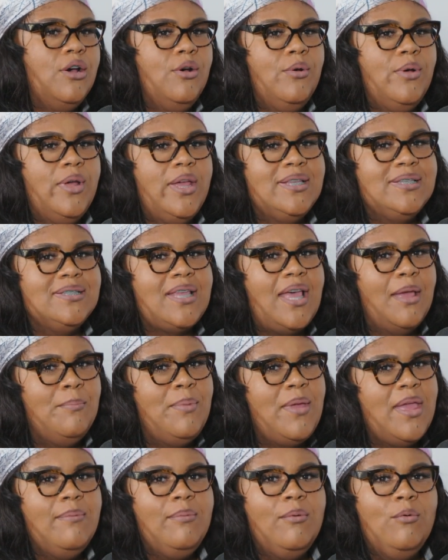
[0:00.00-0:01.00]
It's like
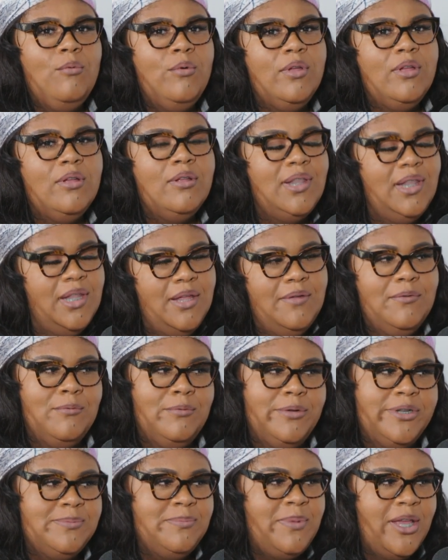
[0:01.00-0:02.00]
people will love and
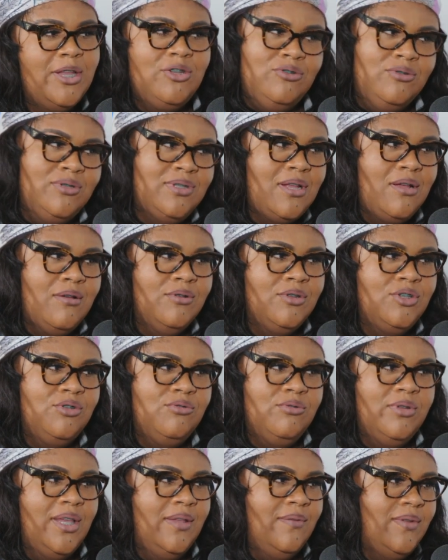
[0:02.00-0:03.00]
respect you as long as
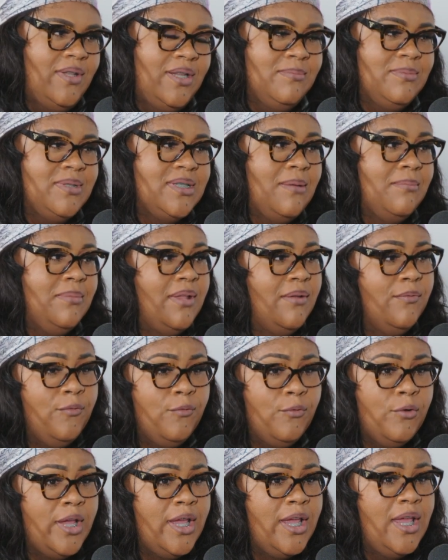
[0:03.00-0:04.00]
you giving them something
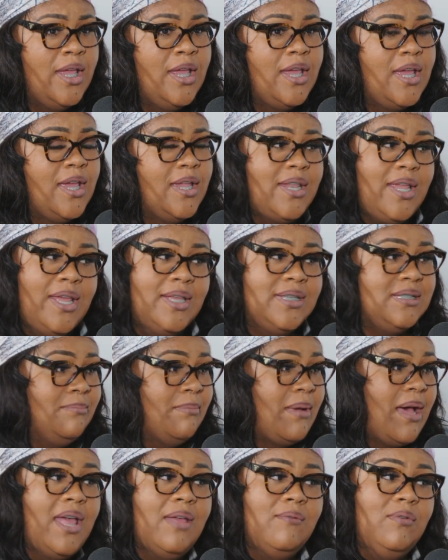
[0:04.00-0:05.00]
free and dancing
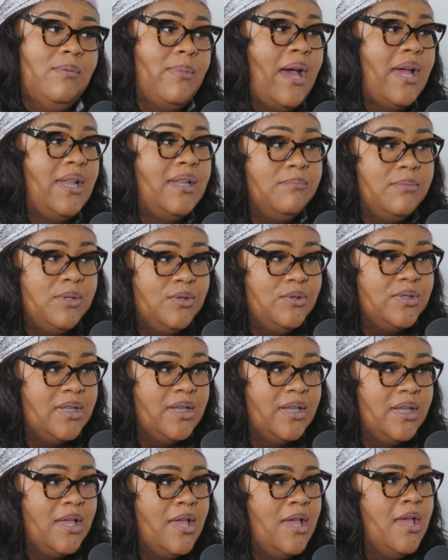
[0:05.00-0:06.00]
by everybody's
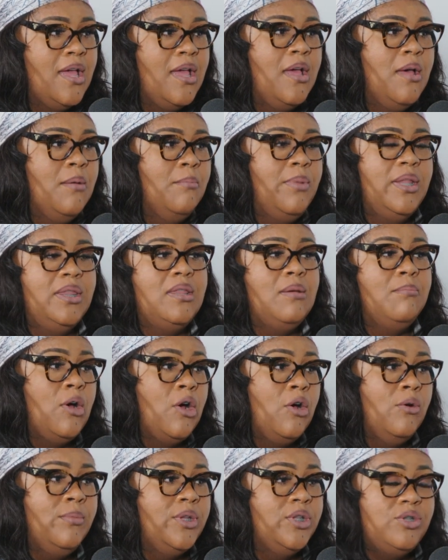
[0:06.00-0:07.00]
music. But the
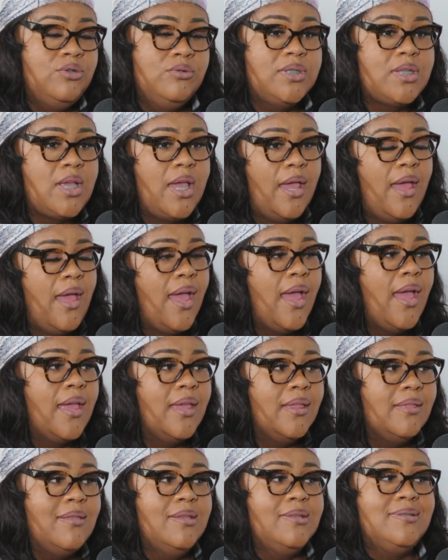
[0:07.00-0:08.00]
moment you say,
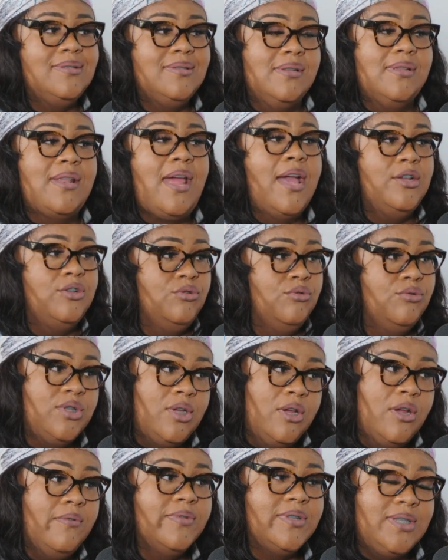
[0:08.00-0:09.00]
hey, this is an actual
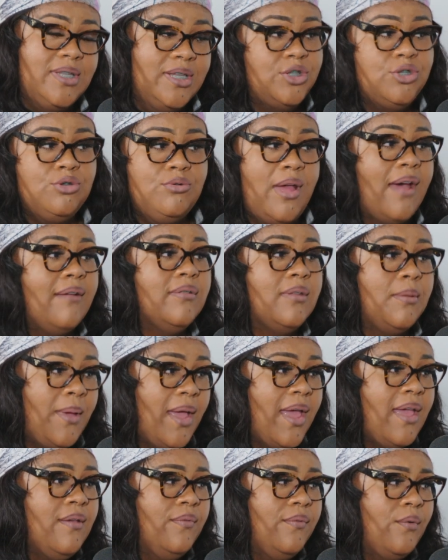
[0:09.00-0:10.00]
service that you have to
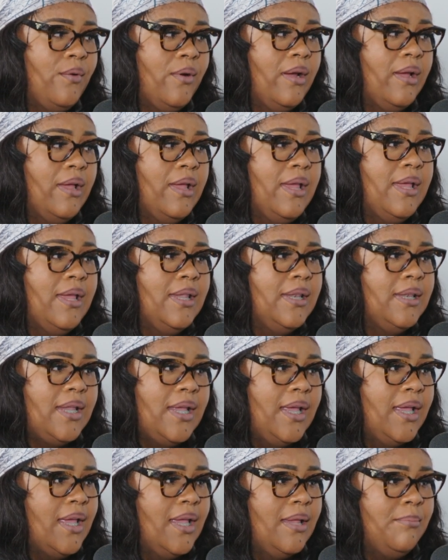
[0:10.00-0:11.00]
pay for,
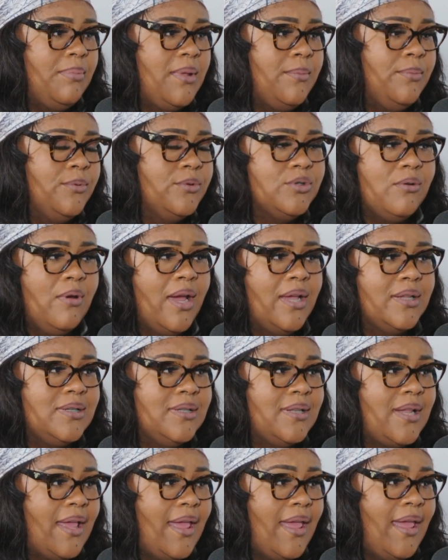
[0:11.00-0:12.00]
then people
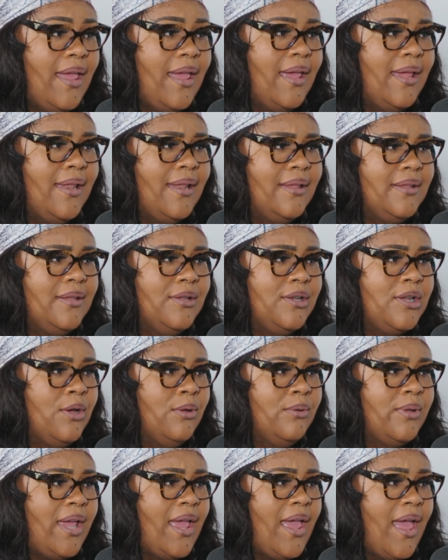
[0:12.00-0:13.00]
scratching their head.
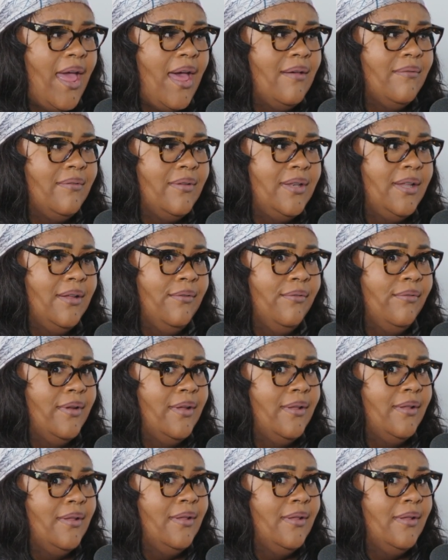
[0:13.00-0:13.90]
They have a different